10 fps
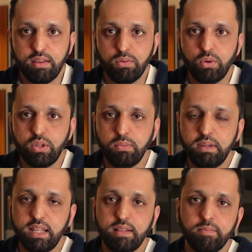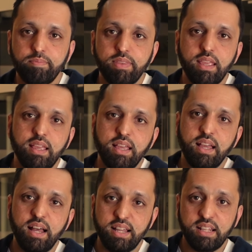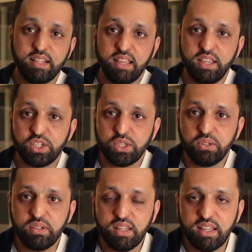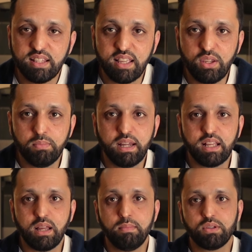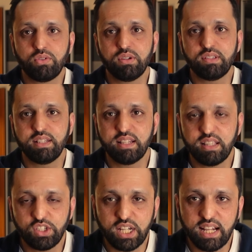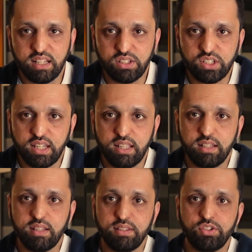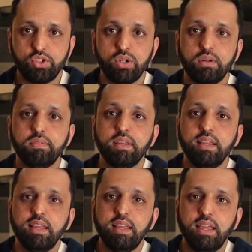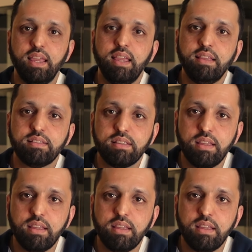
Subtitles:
what you mean. Another issue that you might come across, another challenge in this job, is